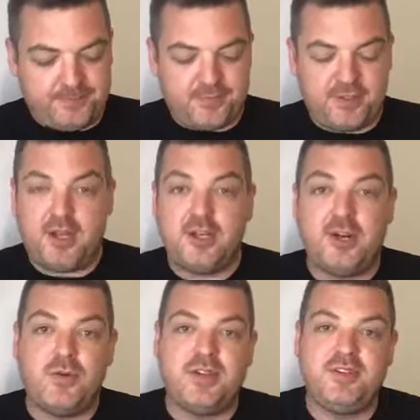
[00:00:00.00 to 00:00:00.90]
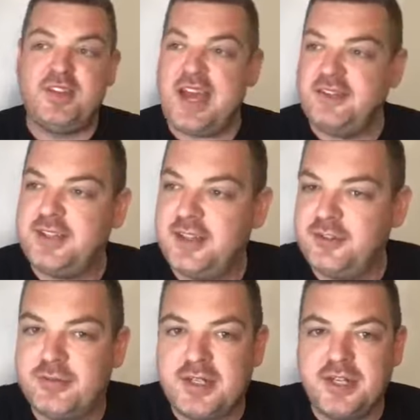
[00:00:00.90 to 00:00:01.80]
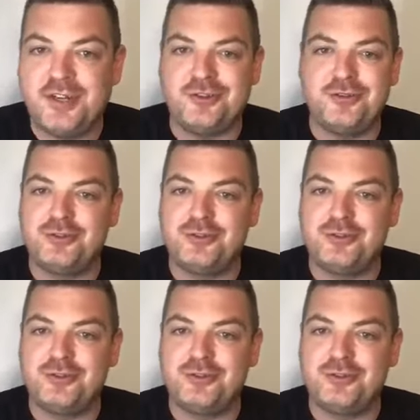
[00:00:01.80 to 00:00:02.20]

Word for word: So I don't know what these tax cuts are really going to do.